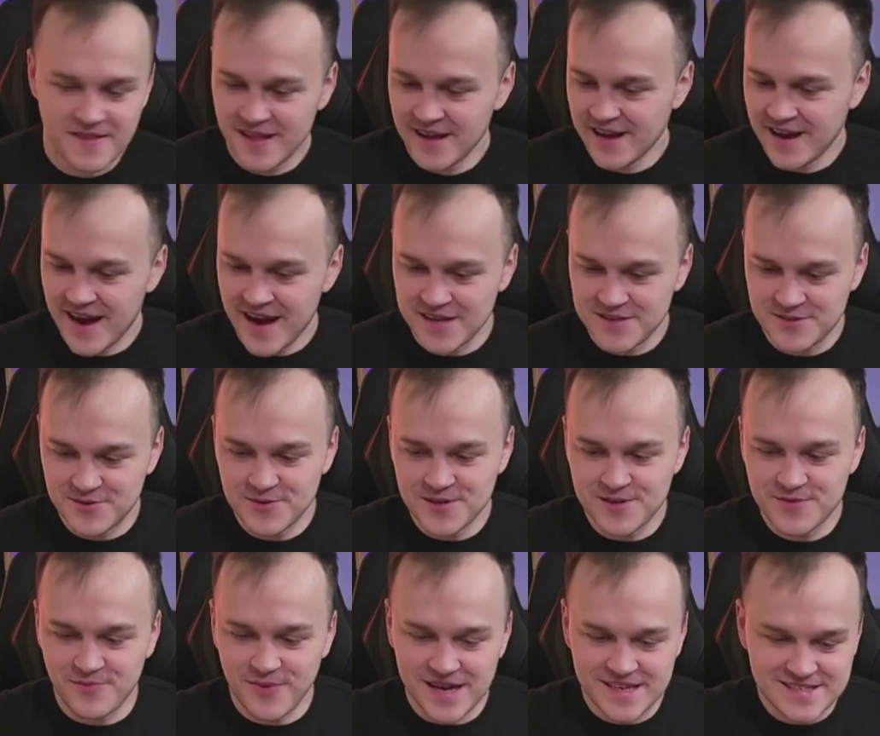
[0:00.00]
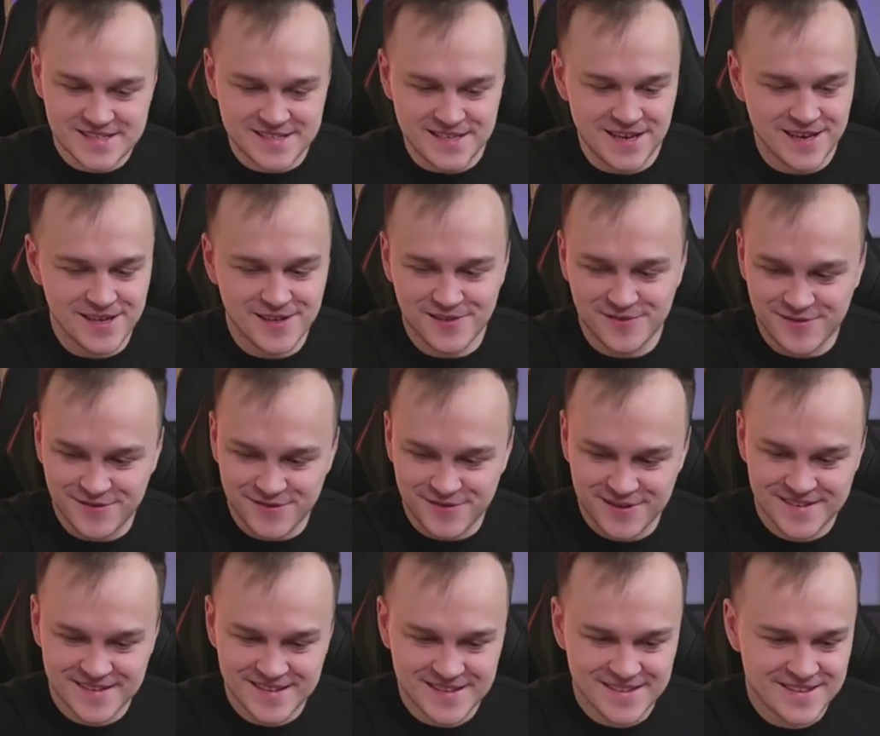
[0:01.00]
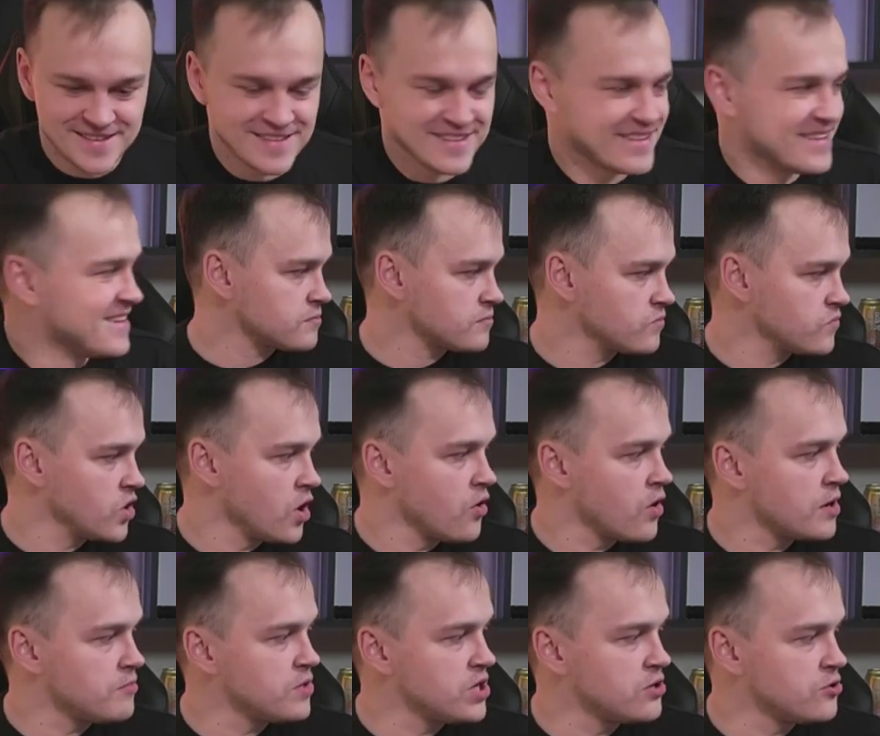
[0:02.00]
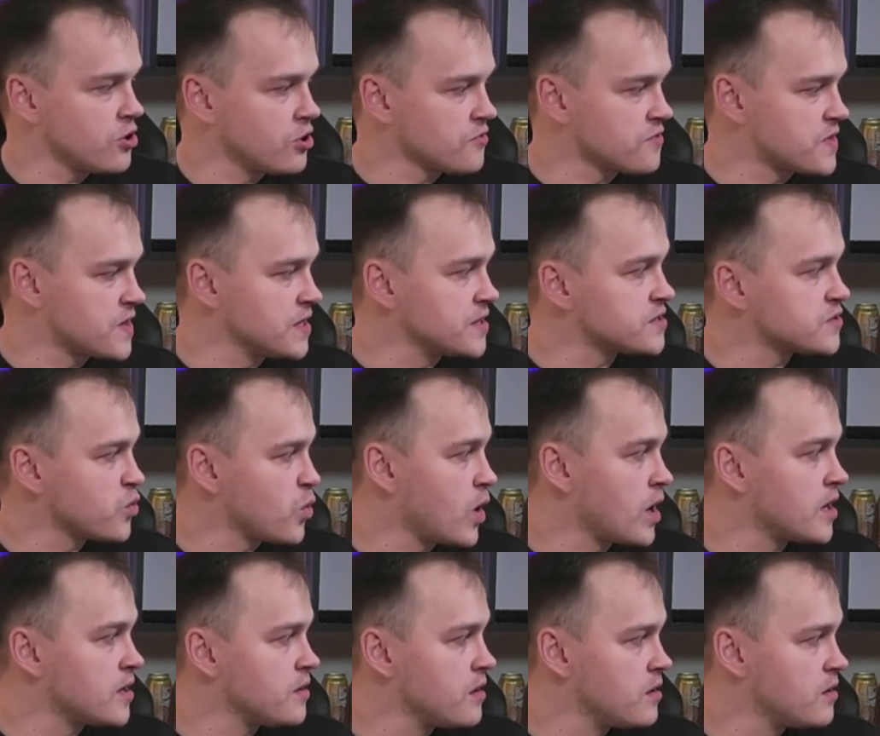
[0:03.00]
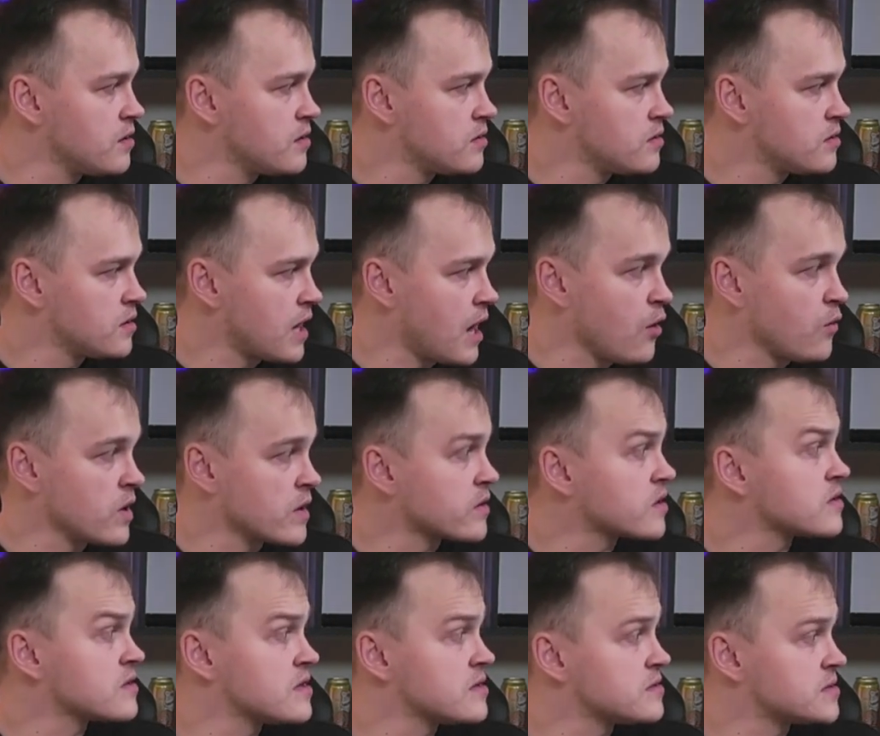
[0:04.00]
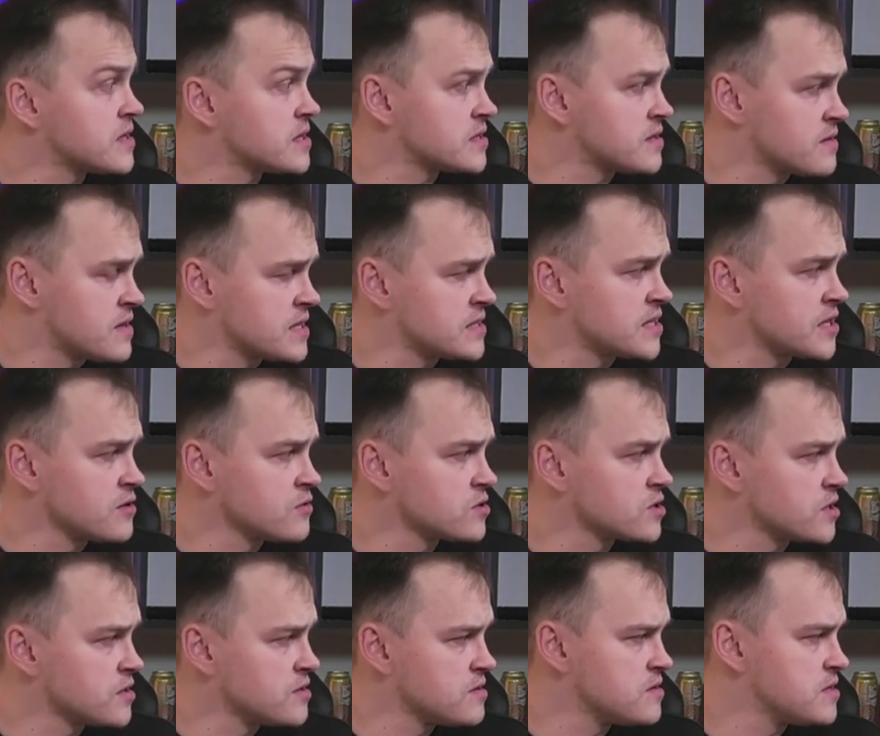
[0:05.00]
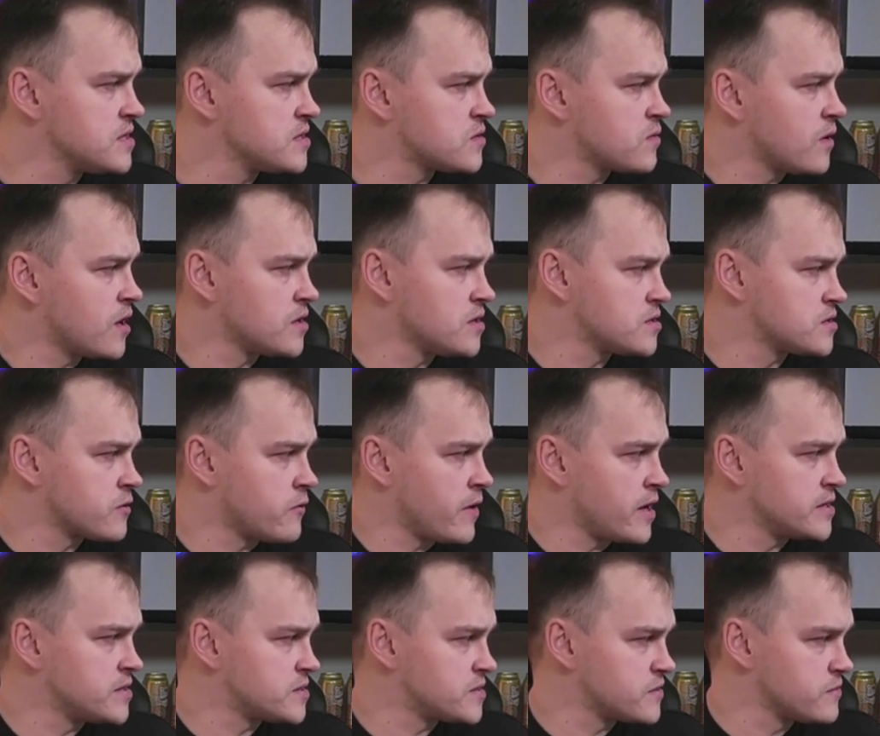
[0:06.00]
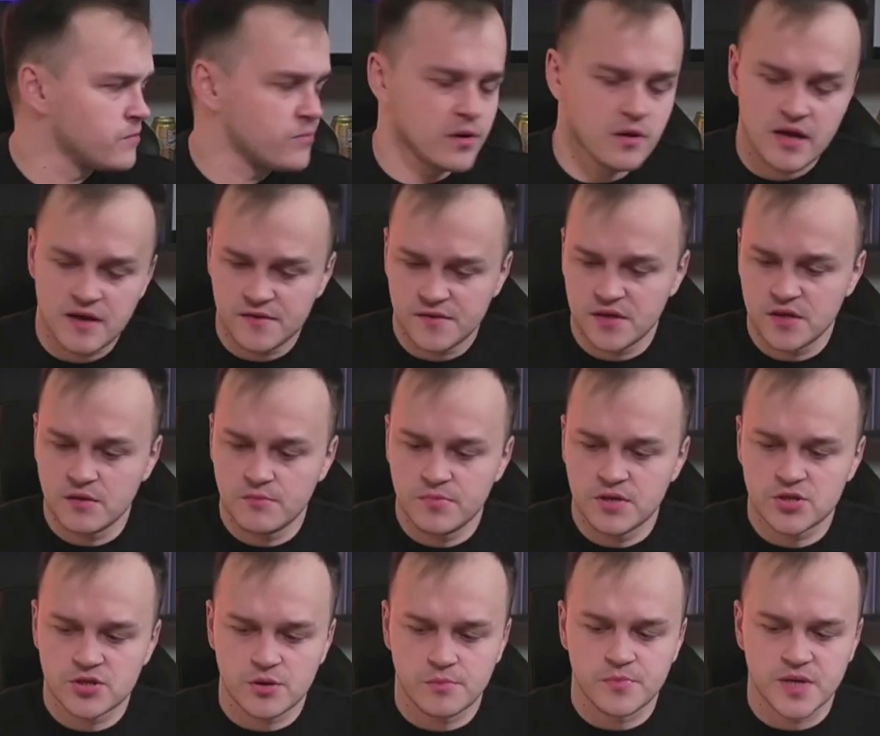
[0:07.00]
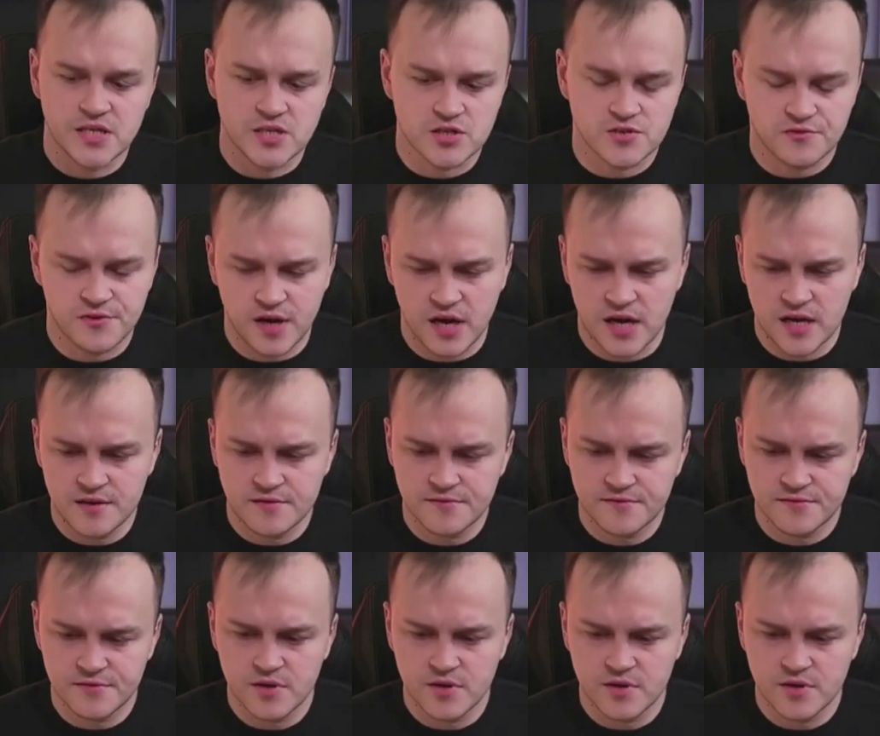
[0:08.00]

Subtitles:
I do it myself. No, I mean not this one. However, the solution in this one is quite simple. I think bishop h5.